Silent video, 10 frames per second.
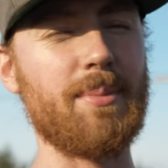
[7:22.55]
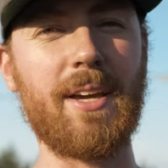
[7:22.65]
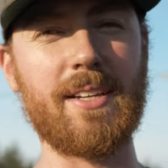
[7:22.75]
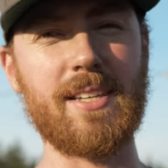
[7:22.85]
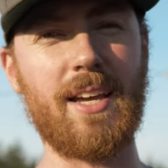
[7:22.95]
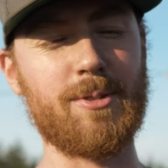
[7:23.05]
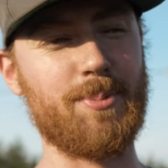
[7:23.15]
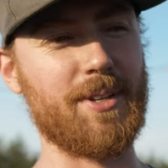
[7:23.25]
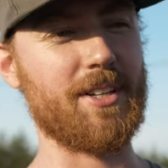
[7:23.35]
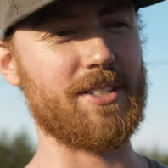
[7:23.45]
makes sense
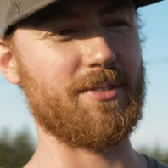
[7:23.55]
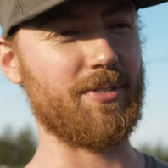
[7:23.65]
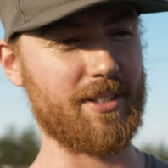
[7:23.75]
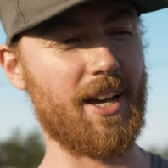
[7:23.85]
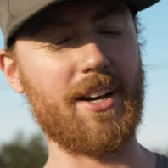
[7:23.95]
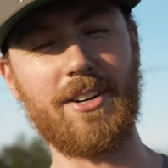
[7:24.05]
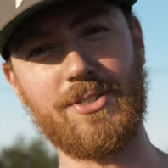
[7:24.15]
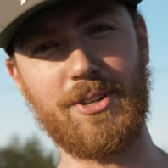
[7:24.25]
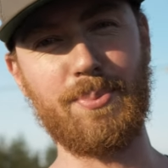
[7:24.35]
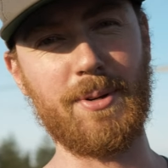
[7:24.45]
because if a tire
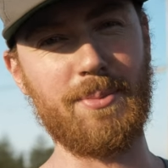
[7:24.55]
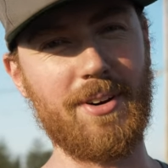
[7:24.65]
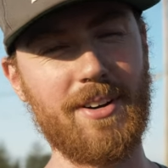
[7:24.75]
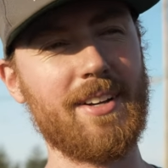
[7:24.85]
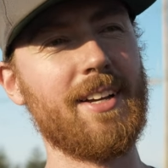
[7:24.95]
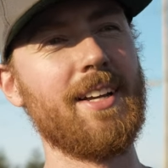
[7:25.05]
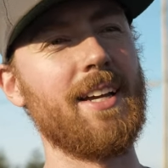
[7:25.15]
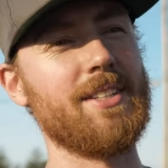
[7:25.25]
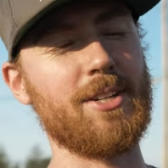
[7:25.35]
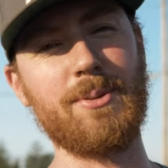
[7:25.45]
is gripping more,
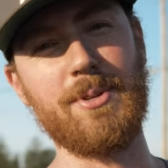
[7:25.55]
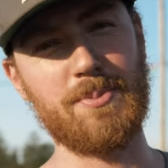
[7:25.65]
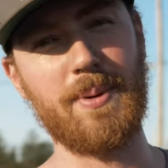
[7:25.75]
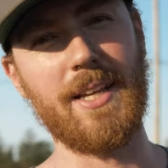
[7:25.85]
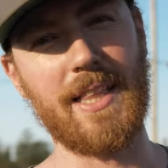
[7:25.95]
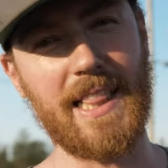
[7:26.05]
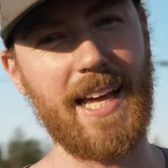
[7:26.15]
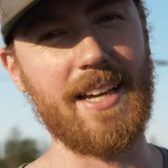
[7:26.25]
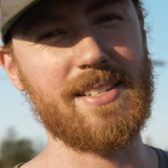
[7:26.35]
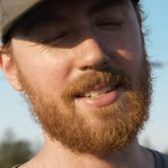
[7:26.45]
it's gonna be spinning
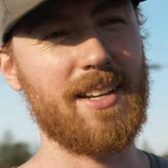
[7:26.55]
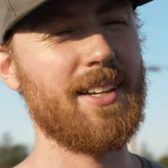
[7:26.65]
less,